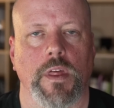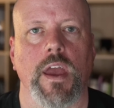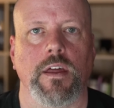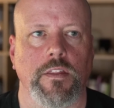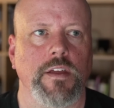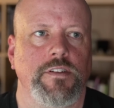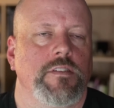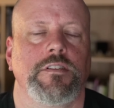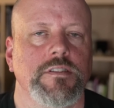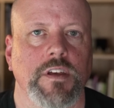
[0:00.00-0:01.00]
And they
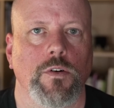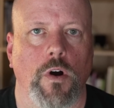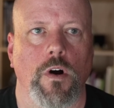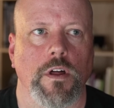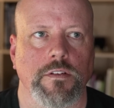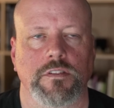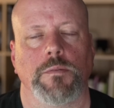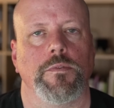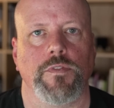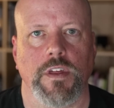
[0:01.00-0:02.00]
tested this out on
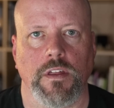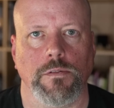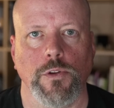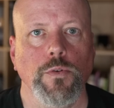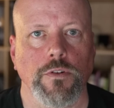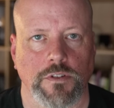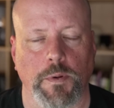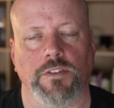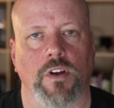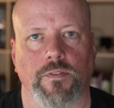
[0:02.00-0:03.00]
some of the lunar
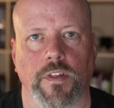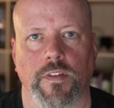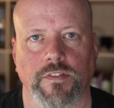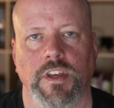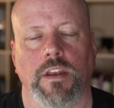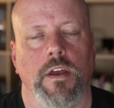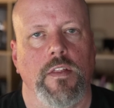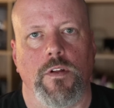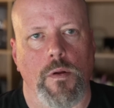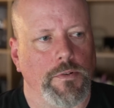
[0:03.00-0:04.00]
spacecraft that they've sent.
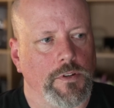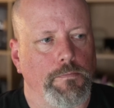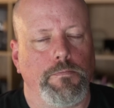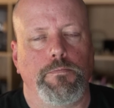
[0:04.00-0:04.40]
They're able to